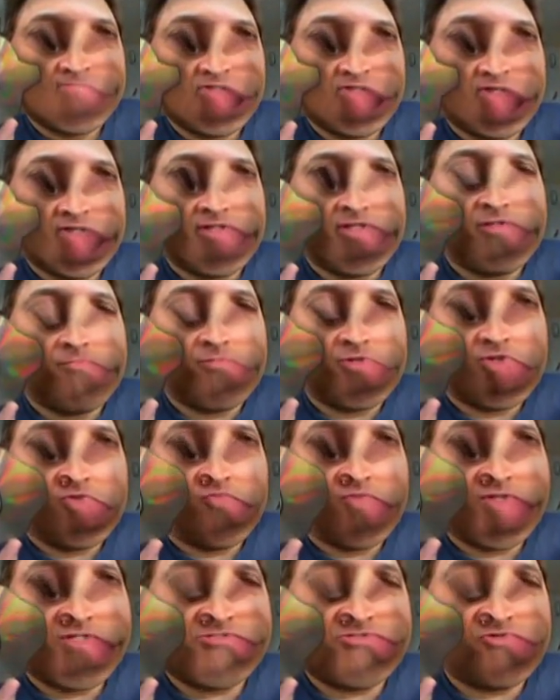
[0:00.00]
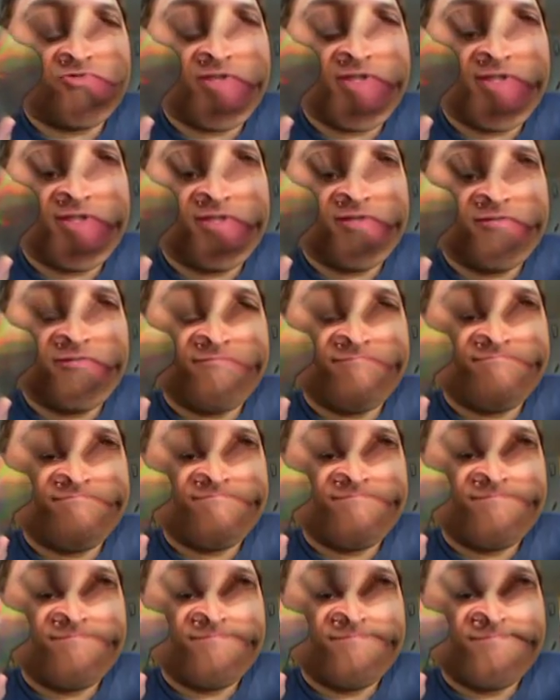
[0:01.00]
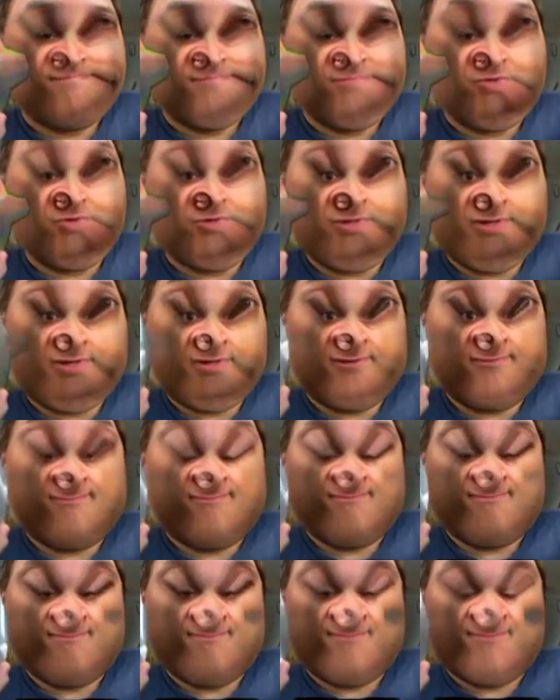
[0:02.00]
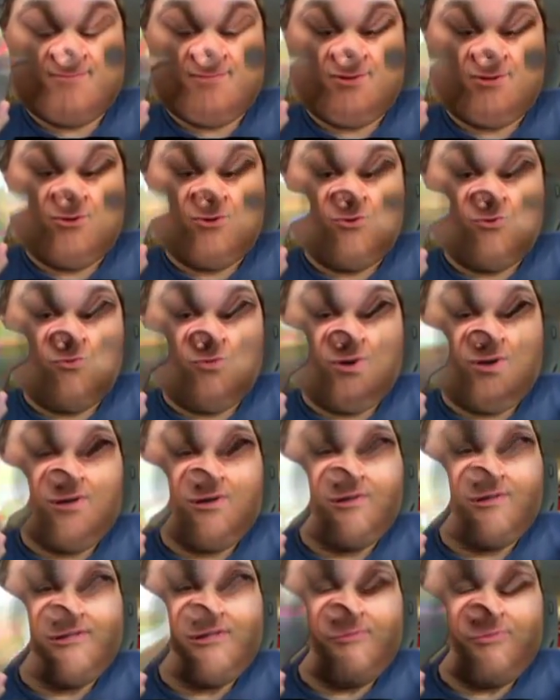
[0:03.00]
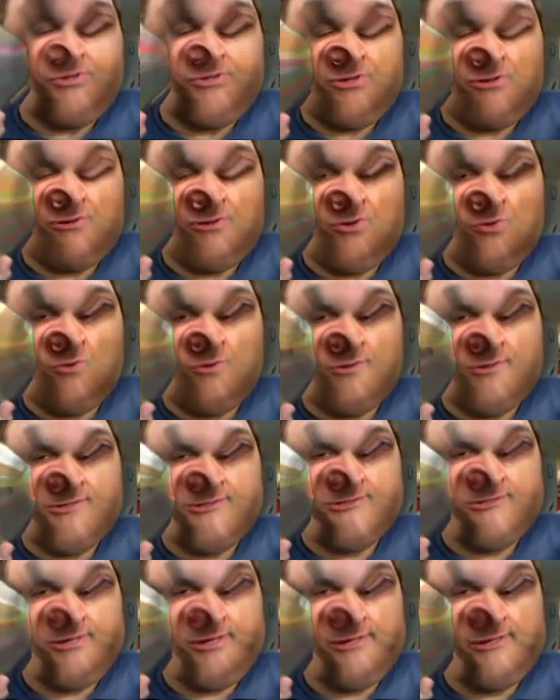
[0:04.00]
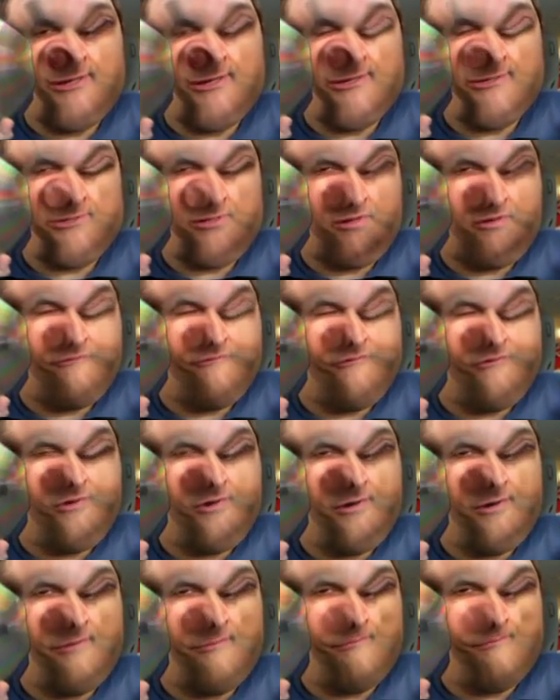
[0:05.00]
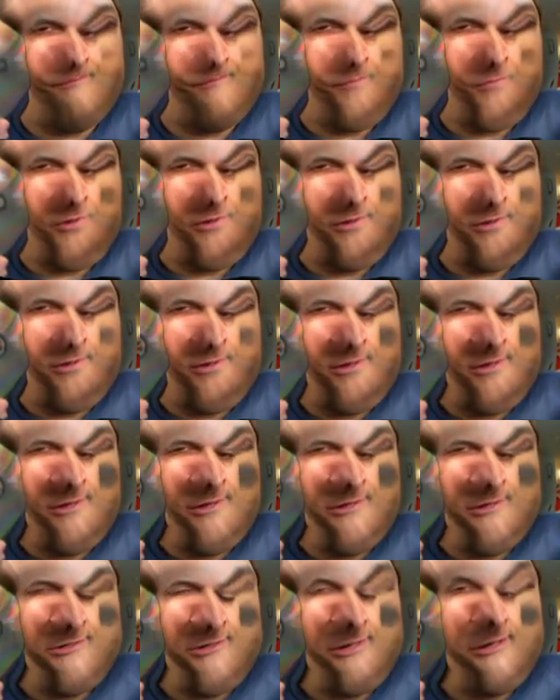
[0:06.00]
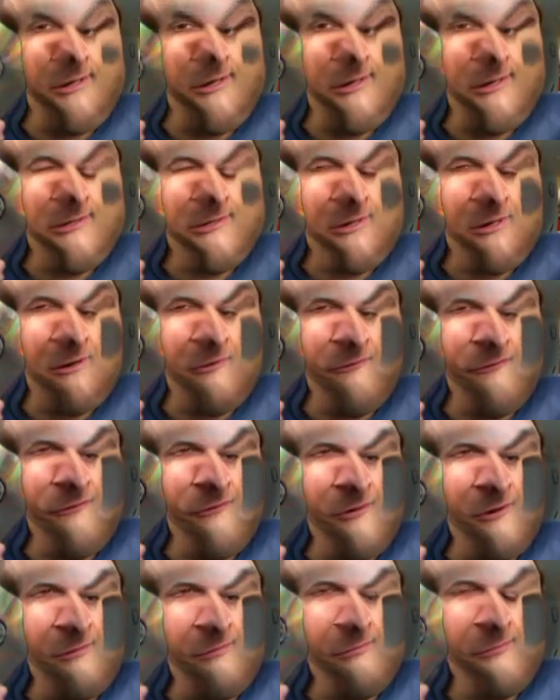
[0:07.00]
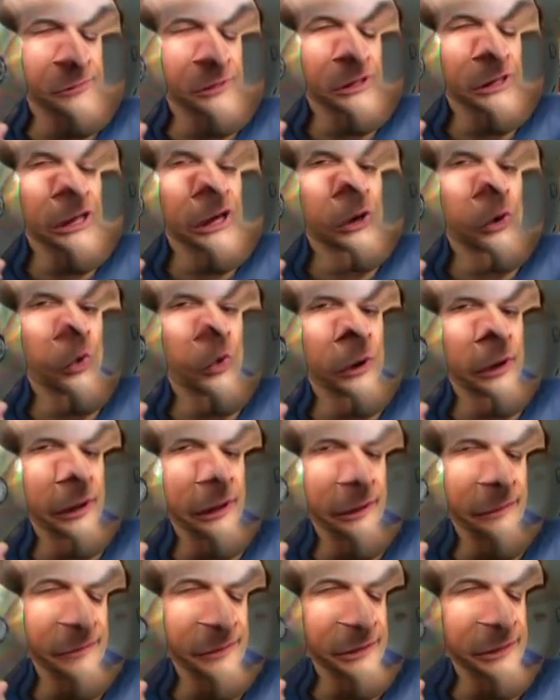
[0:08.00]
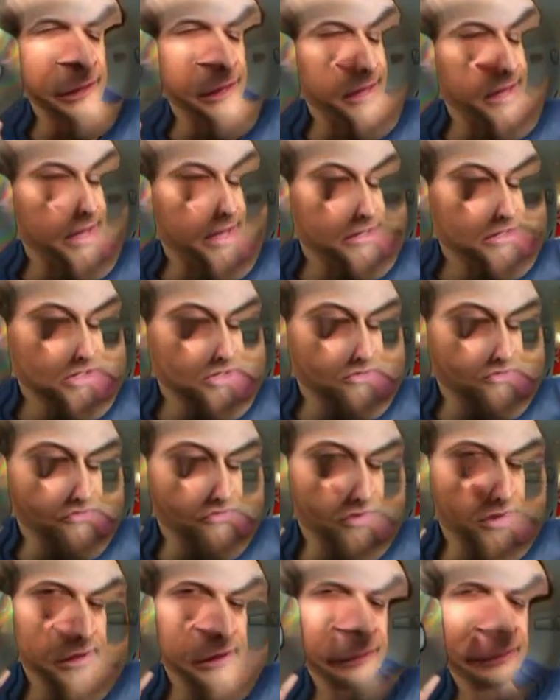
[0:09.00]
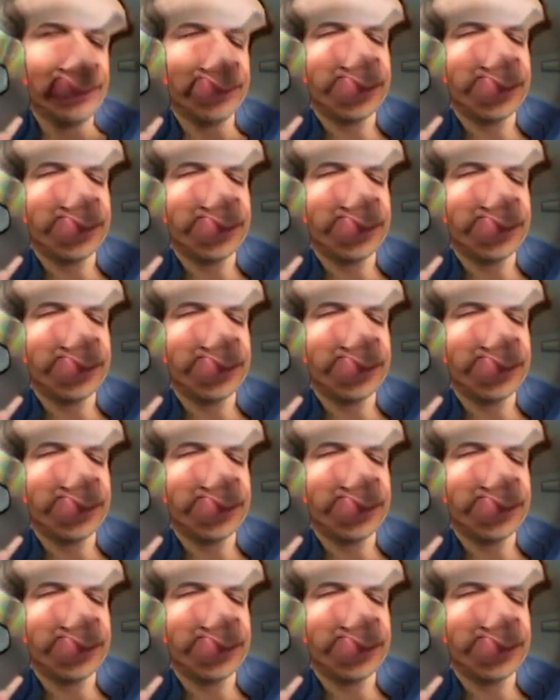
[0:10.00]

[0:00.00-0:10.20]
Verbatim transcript: Did anybody raise their hand? You did? Well, let me tell you where CDs come from. CDs come from liquid. That's right.